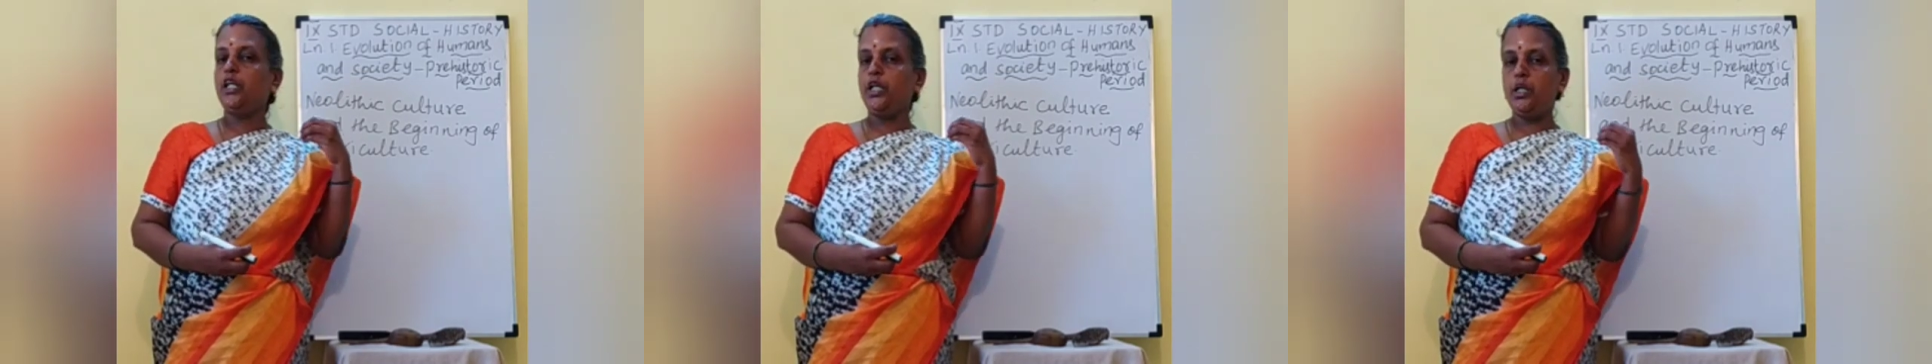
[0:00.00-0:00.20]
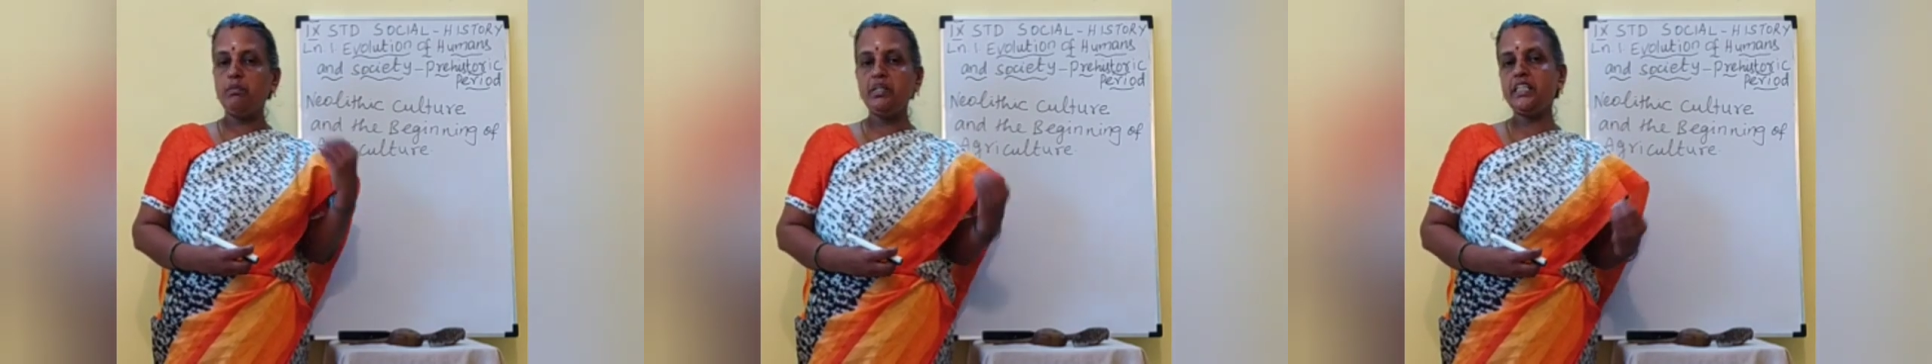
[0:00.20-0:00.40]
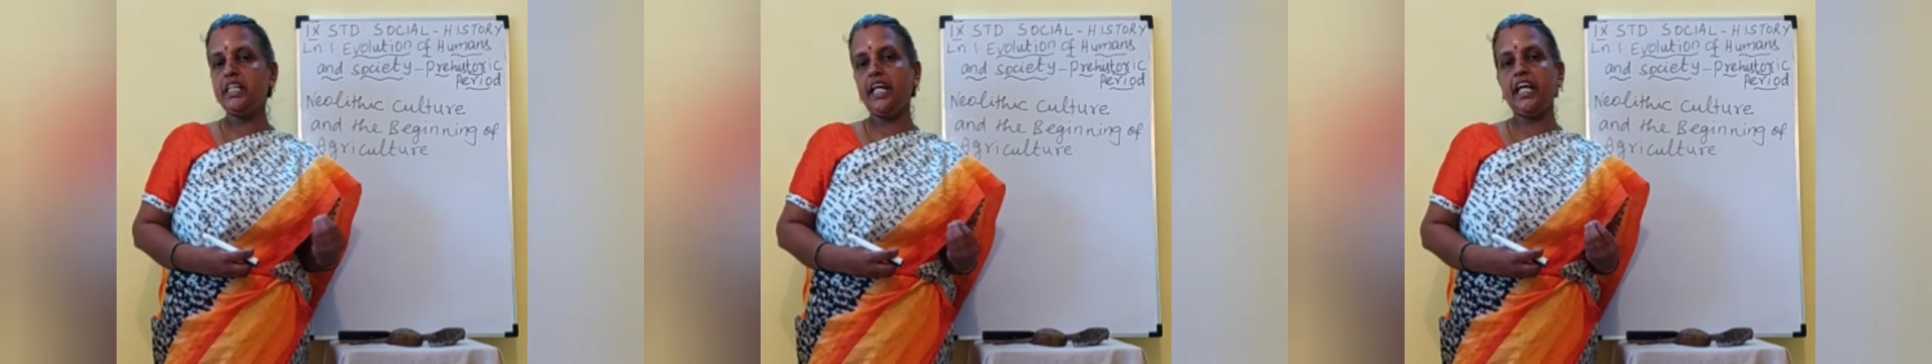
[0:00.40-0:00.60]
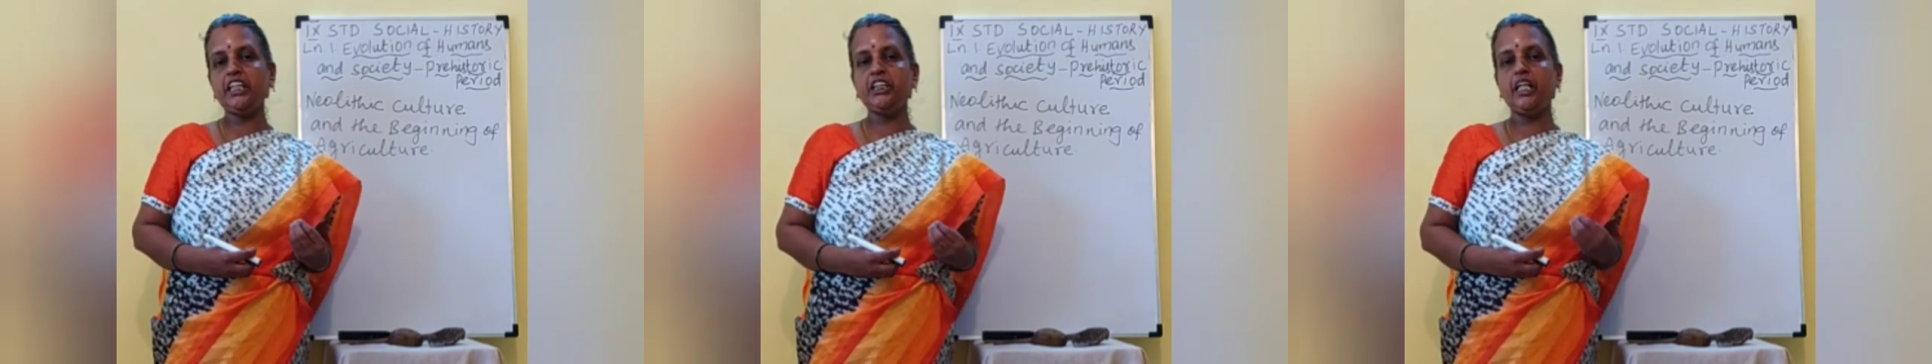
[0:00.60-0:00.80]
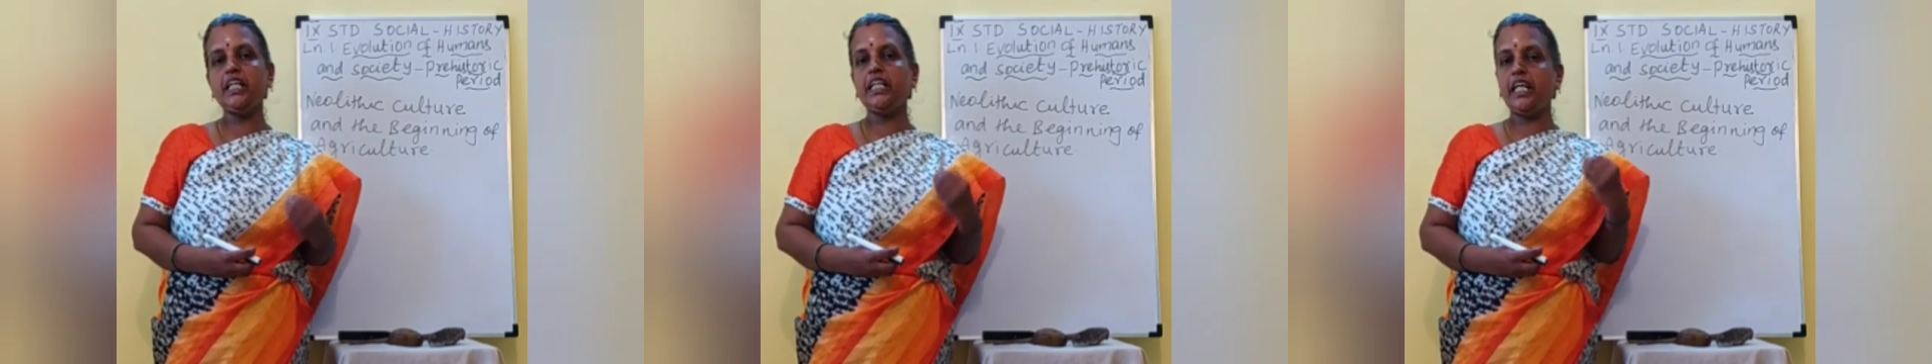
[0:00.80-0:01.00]

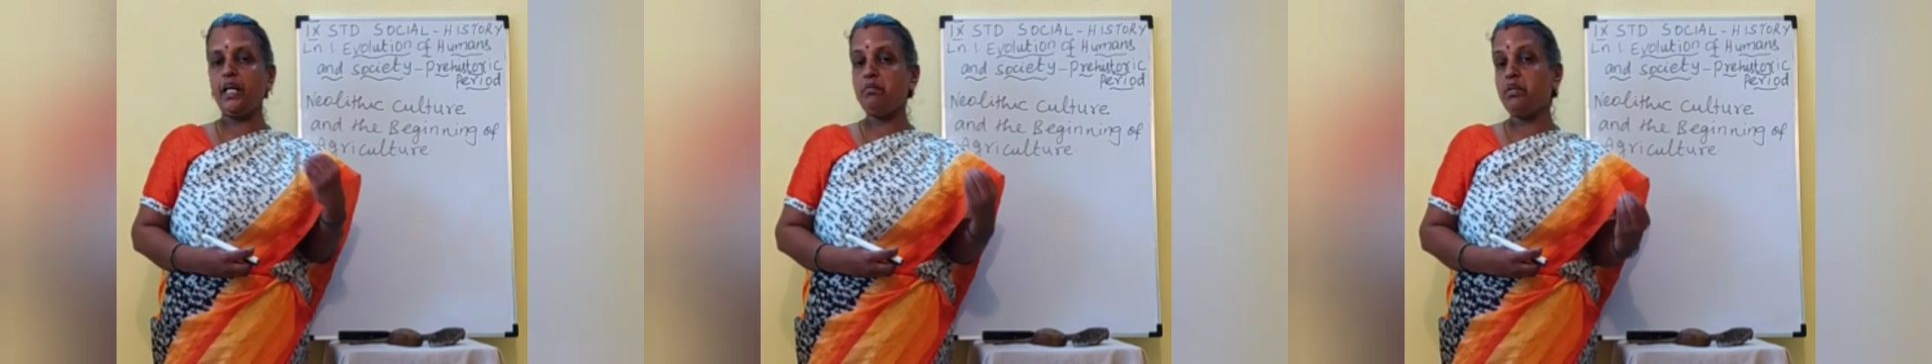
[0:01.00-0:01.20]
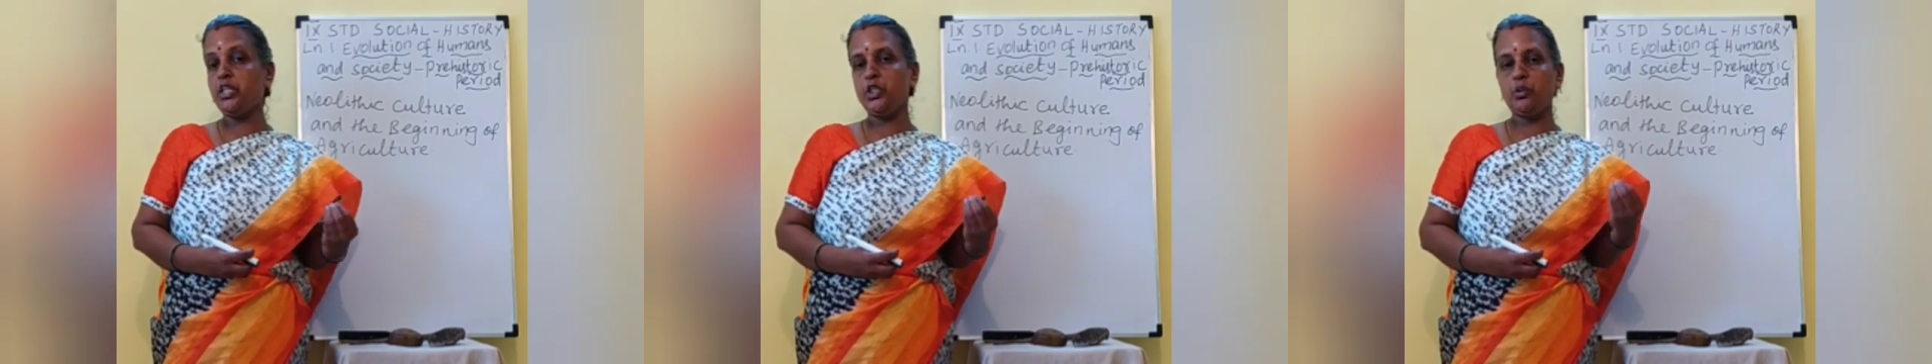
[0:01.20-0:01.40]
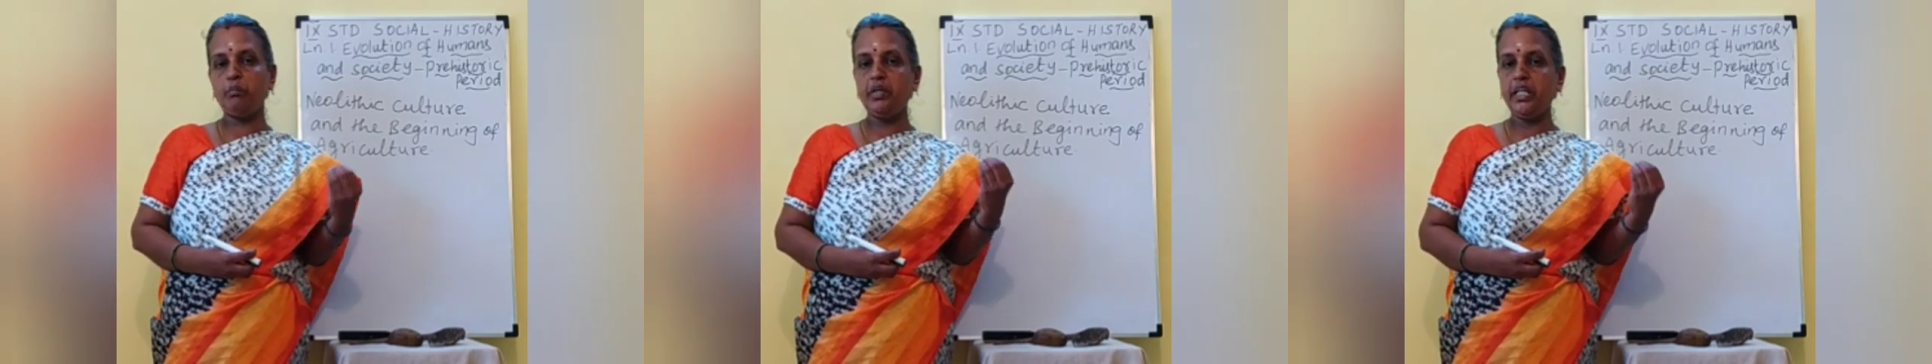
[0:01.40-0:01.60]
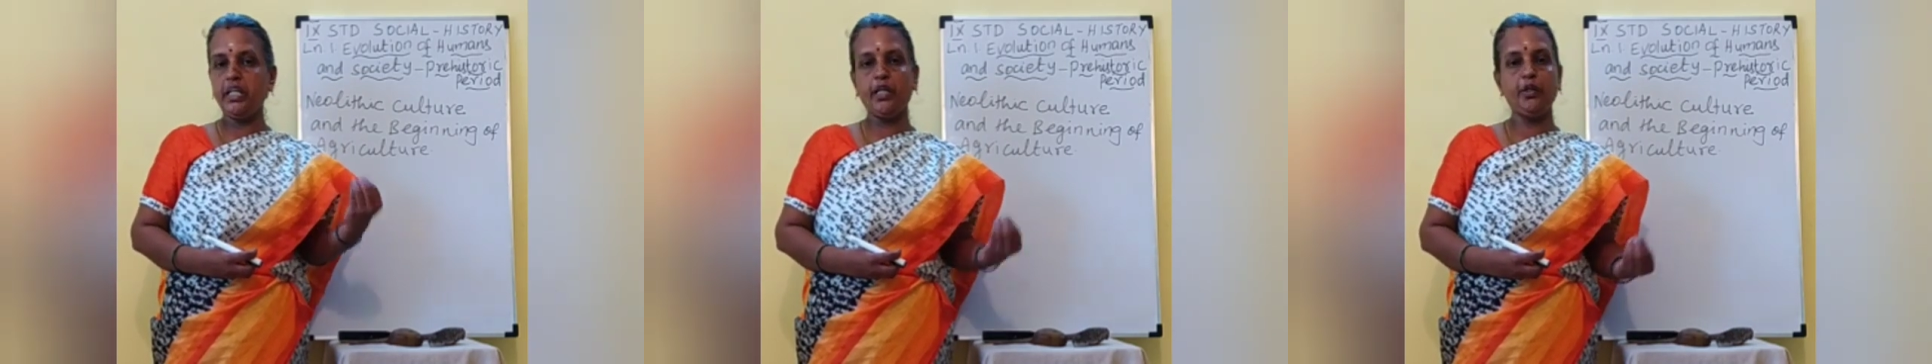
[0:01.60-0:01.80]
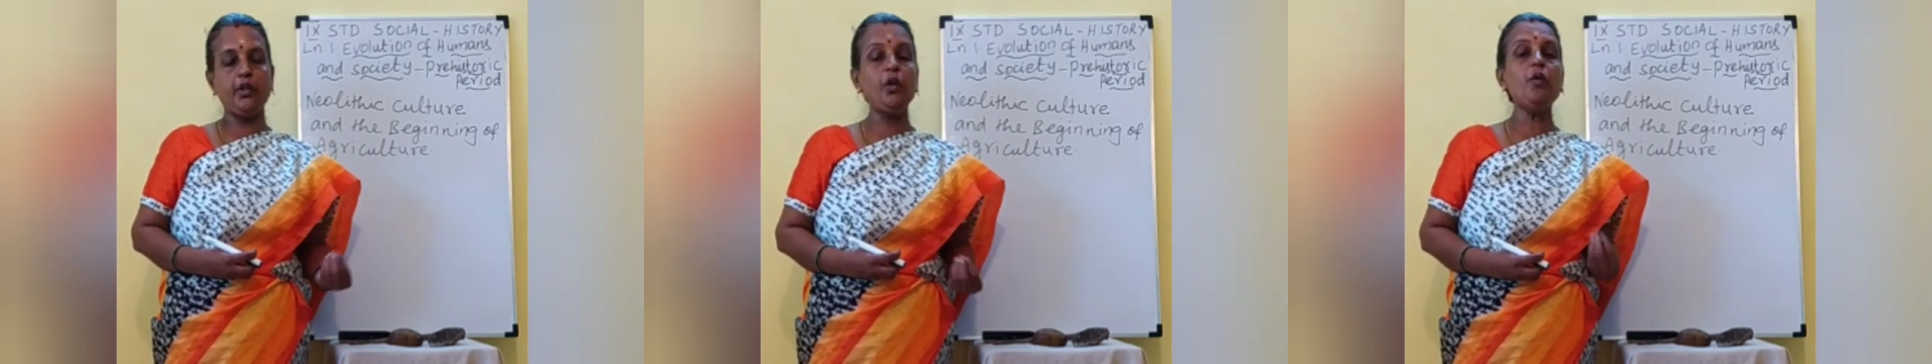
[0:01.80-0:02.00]
domestication came into
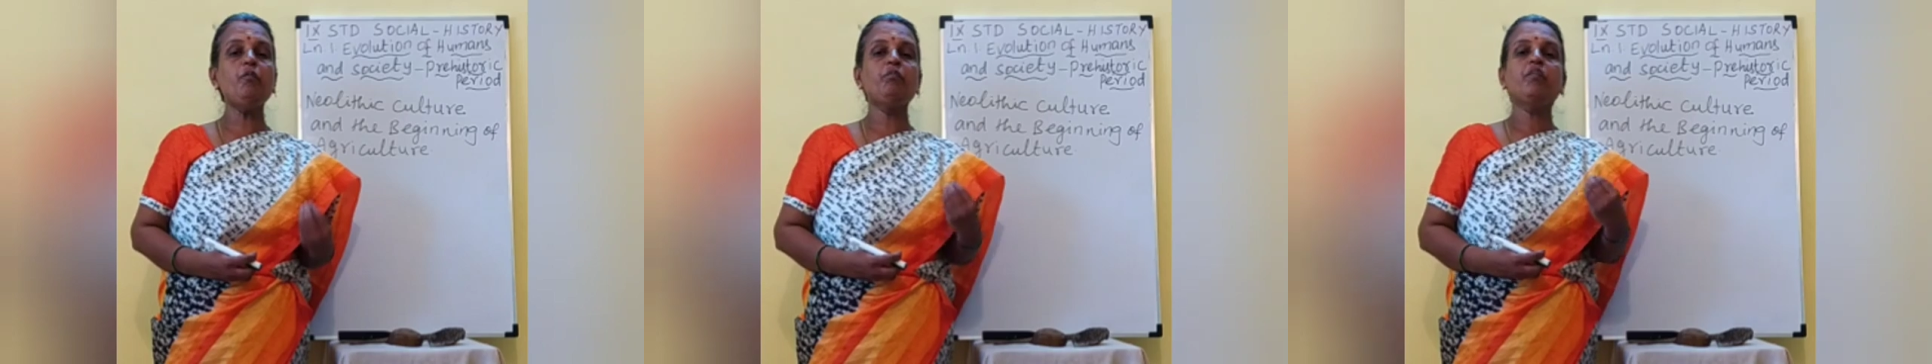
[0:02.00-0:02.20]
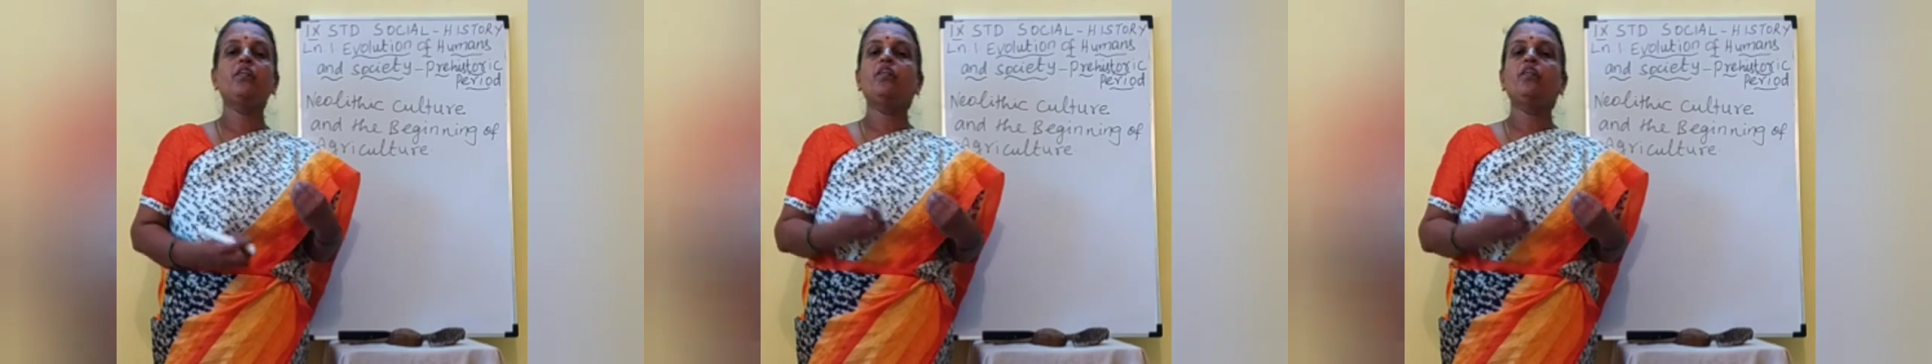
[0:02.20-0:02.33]
being, no?